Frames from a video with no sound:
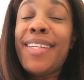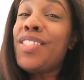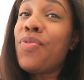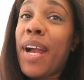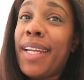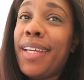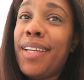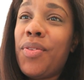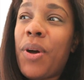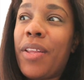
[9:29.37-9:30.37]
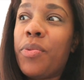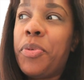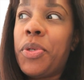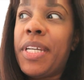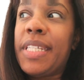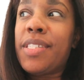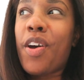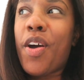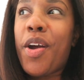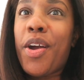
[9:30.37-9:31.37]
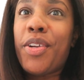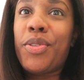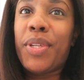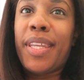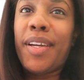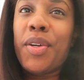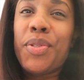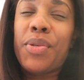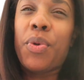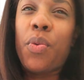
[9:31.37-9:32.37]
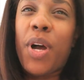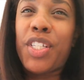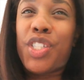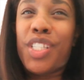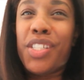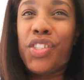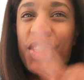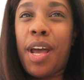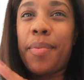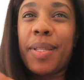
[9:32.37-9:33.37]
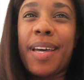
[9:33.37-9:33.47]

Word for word: is writing while the boys are doing Legos and we're watching shop